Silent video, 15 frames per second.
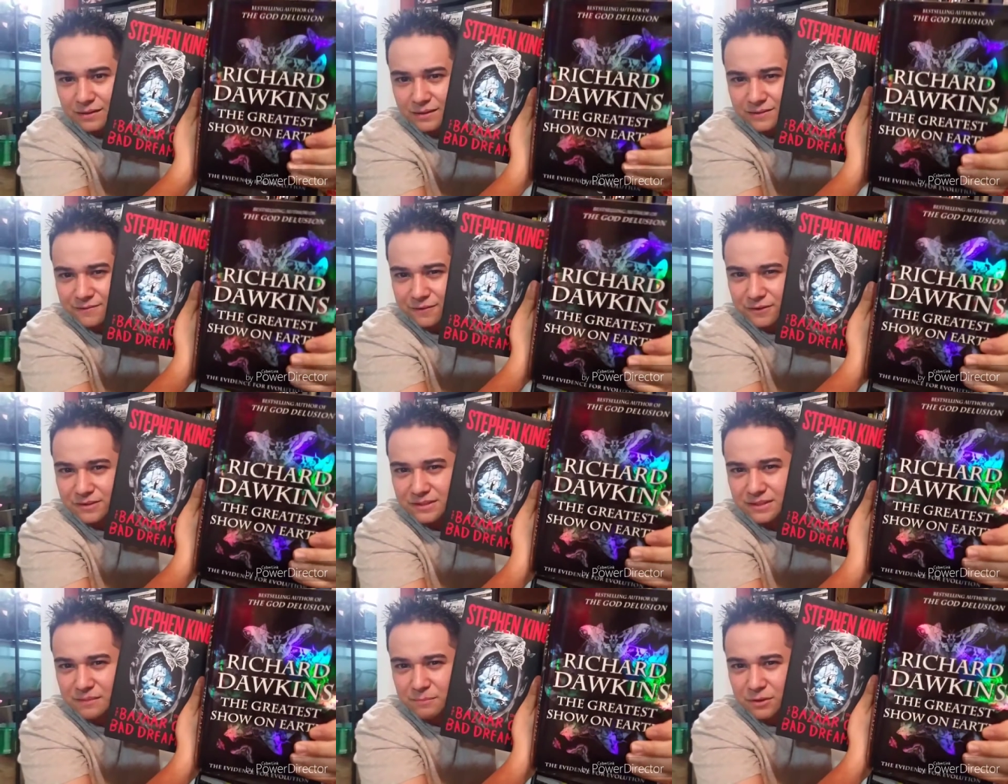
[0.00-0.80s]
It's very
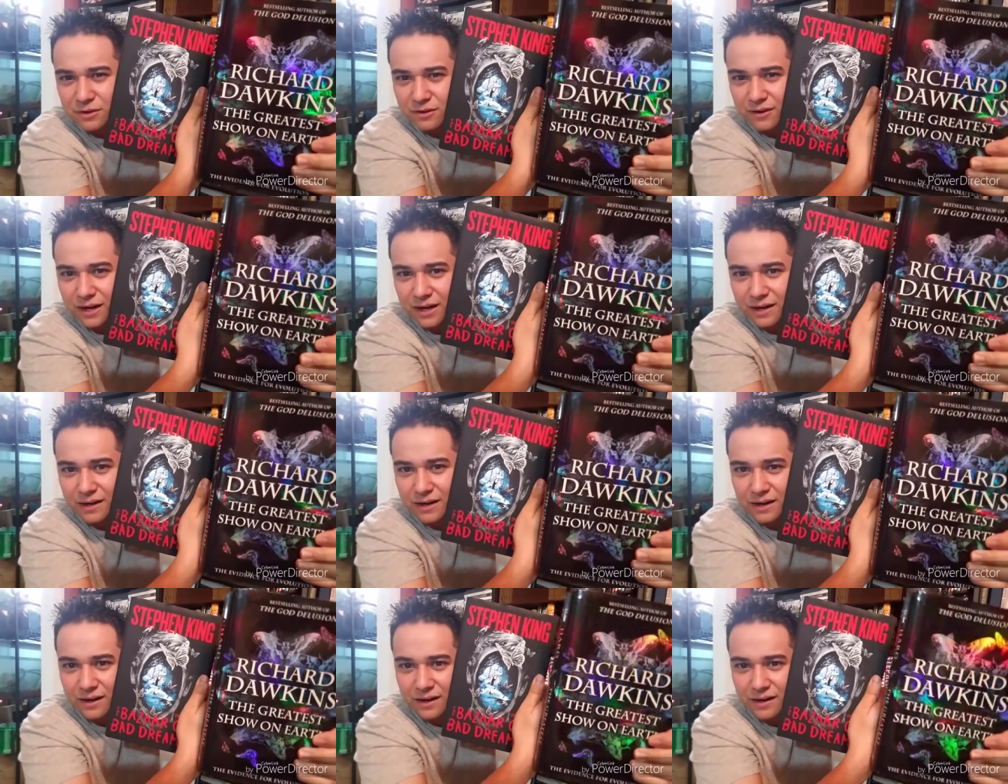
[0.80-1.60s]
similar, right?
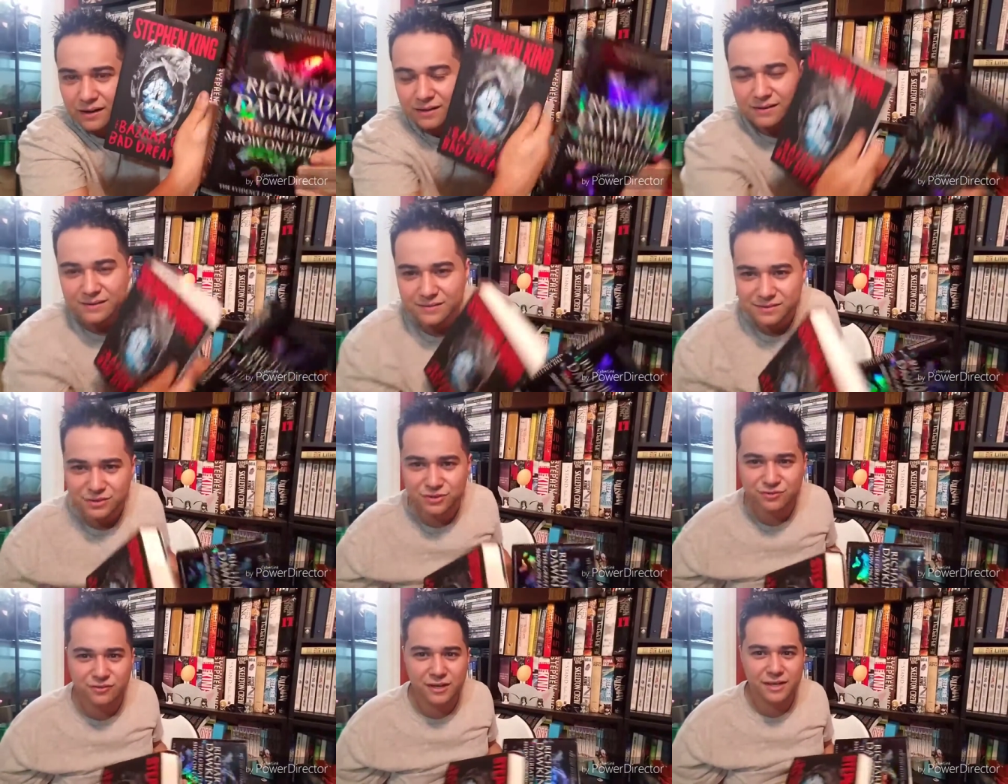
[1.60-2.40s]

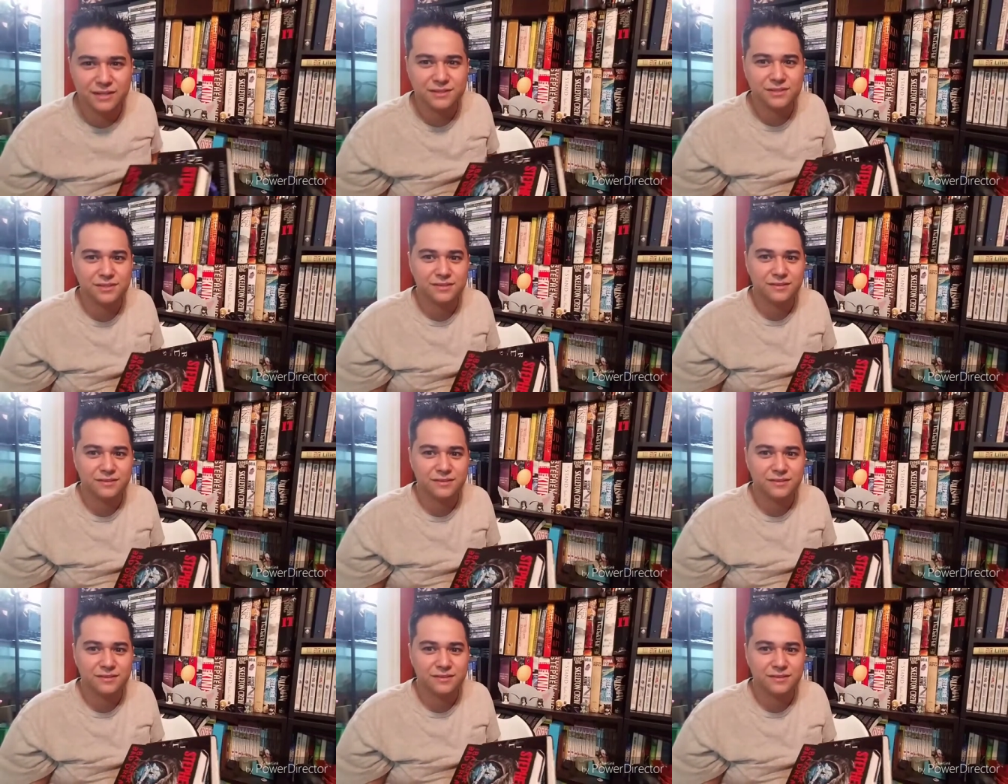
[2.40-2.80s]
Strange.